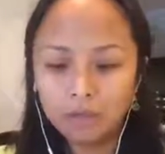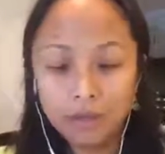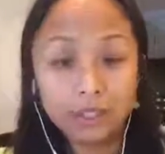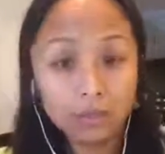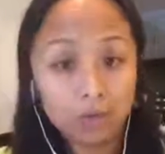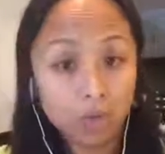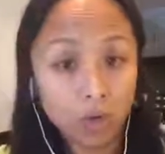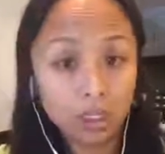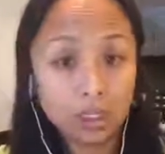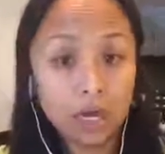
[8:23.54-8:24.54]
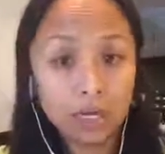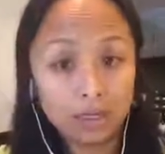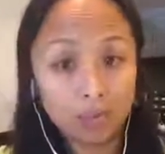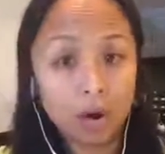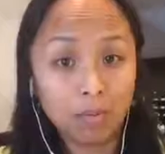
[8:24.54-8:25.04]
family spend more time
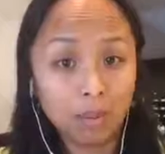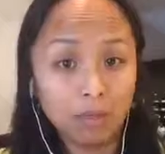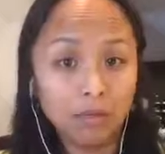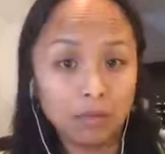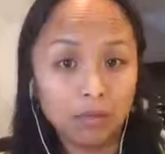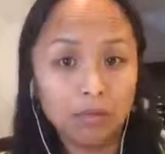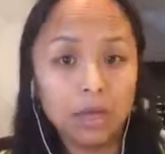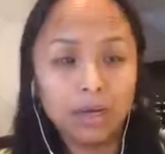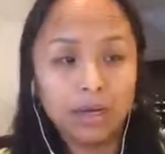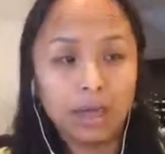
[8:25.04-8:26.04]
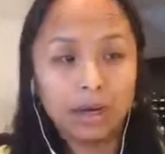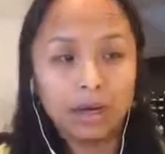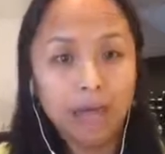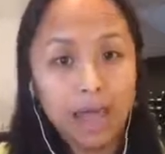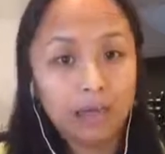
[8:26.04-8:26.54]
in the proper living room, then
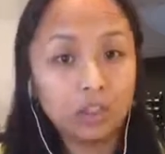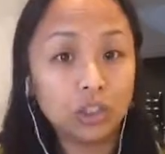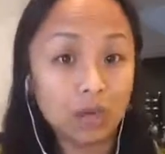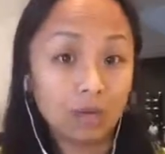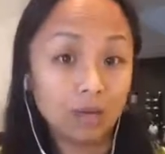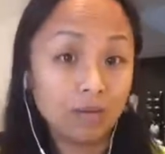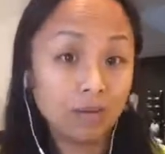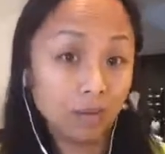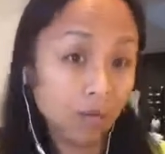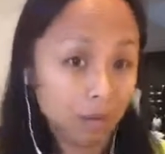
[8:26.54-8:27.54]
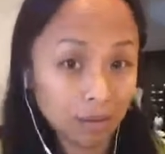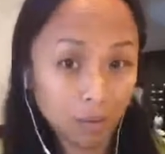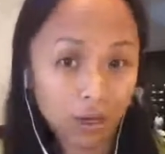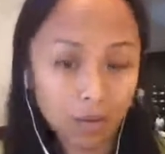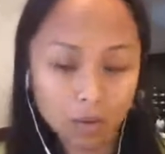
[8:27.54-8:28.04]
the energy of the living room would be
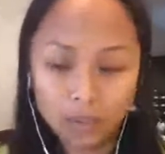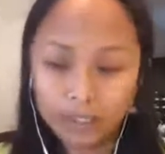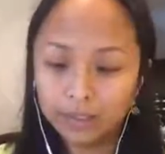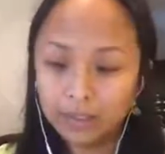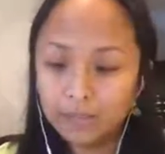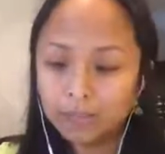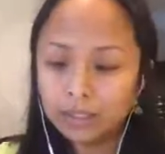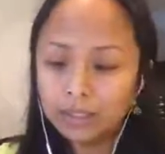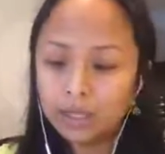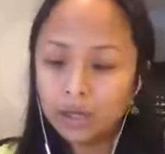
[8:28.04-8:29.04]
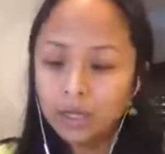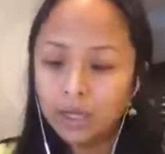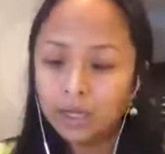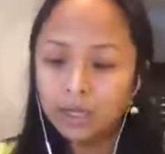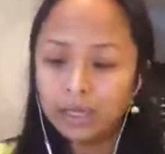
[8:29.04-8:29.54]
more important. So
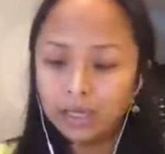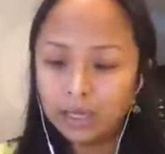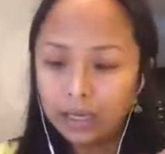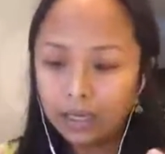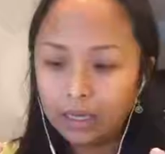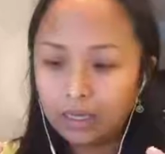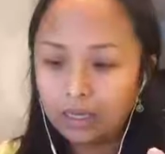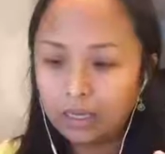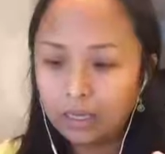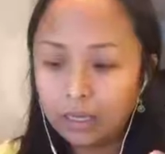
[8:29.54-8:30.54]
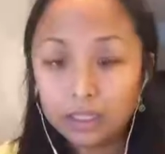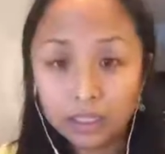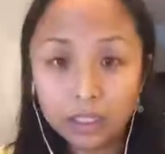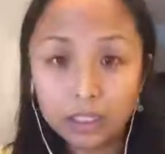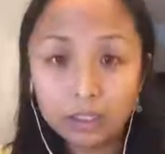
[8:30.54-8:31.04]
in
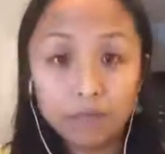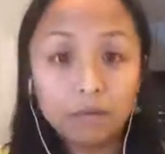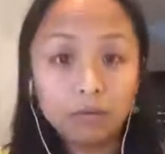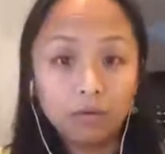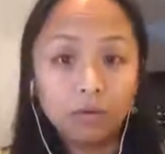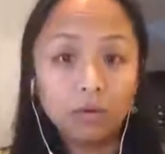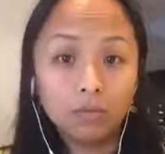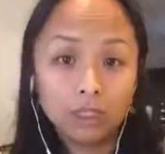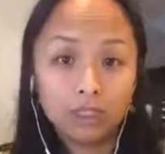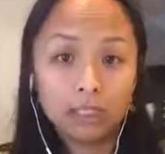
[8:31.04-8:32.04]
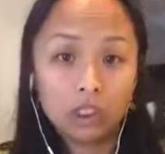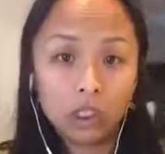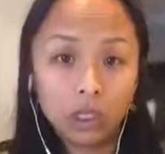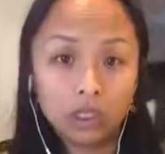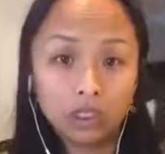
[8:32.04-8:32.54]
Asia, living room is in
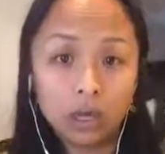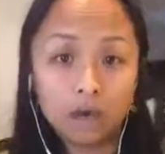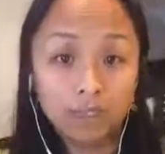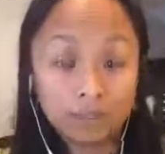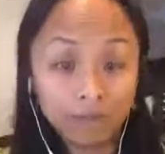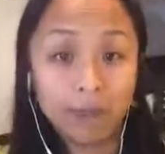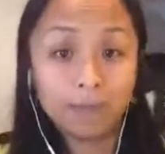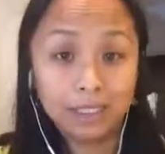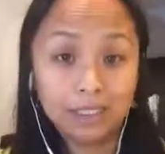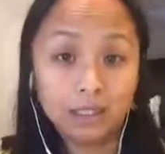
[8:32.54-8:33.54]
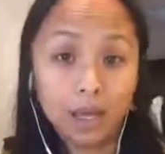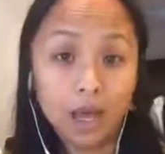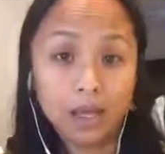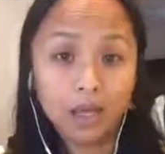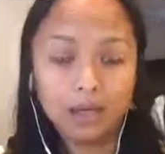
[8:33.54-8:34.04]
charge of this family's
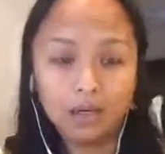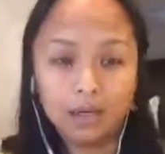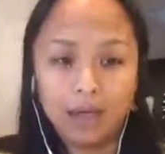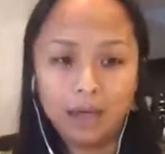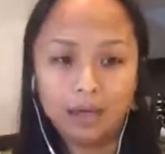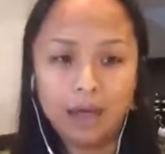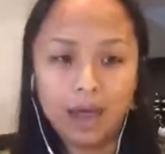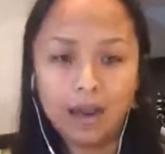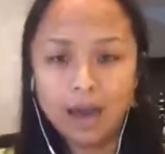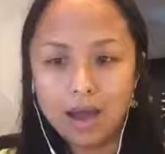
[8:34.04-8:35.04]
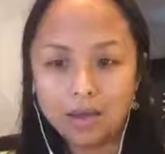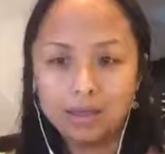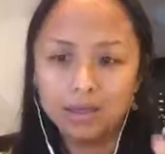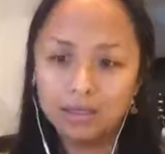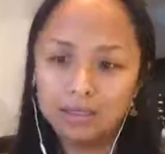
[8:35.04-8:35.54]
luck. That
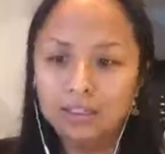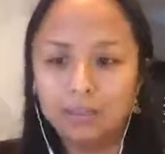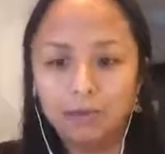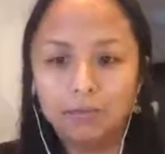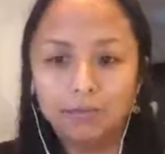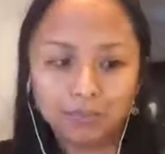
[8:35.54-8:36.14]
luck is, you know,